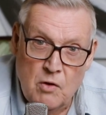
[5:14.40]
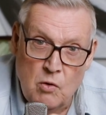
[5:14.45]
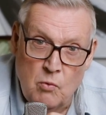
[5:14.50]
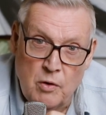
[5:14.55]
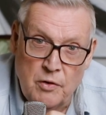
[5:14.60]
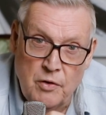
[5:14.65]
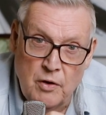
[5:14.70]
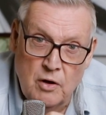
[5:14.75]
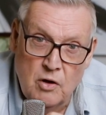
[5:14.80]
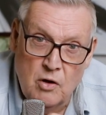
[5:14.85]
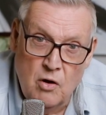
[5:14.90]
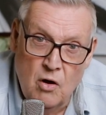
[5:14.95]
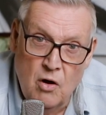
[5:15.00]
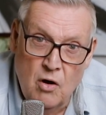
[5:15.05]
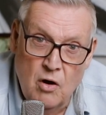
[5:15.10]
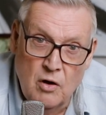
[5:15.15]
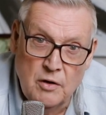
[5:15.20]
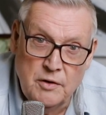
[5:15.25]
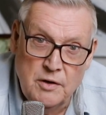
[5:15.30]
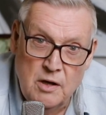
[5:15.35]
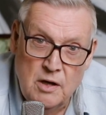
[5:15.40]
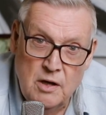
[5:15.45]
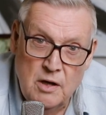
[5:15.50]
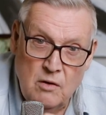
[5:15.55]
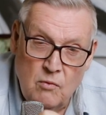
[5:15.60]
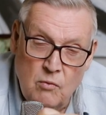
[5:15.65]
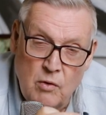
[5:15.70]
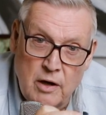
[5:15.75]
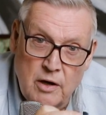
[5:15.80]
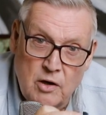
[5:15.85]
where the God,
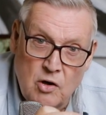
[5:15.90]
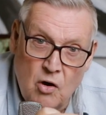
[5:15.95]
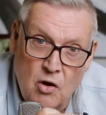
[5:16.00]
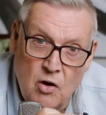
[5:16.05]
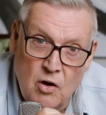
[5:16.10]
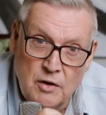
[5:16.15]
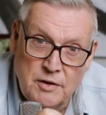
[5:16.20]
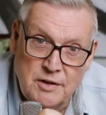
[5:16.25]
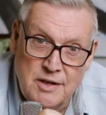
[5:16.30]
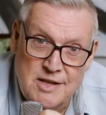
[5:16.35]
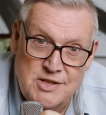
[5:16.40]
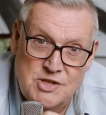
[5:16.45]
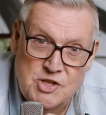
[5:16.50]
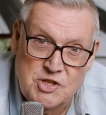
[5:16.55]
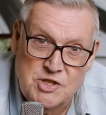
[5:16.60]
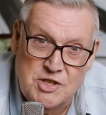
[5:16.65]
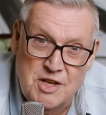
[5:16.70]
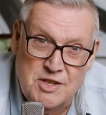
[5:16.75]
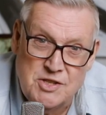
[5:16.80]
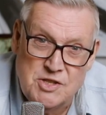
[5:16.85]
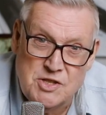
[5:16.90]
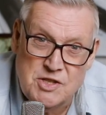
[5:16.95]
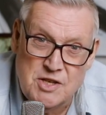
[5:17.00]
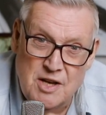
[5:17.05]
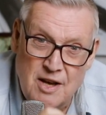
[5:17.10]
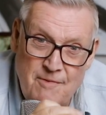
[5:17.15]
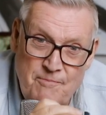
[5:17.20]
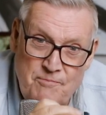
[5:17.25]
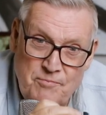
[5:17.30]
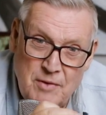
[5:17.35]
where God sits
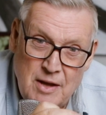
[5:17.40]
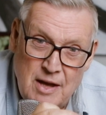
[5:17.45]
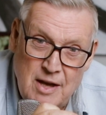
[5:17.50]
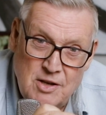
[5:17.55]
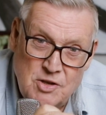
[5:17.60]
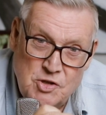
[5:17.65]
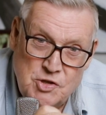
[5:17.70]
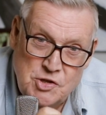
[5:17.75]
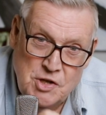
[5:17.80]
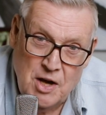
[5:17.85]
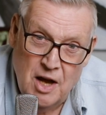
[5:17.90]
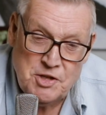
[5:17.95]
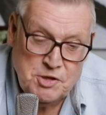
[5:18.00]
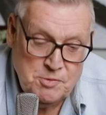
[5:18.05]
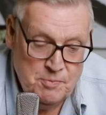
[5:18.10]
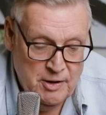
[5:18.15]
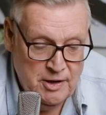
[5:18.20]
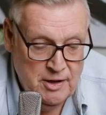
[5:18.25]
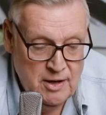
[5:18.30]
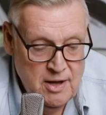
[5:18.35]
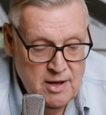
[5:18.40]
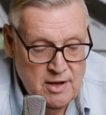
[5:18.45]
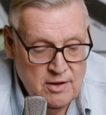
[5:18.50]
in judgment.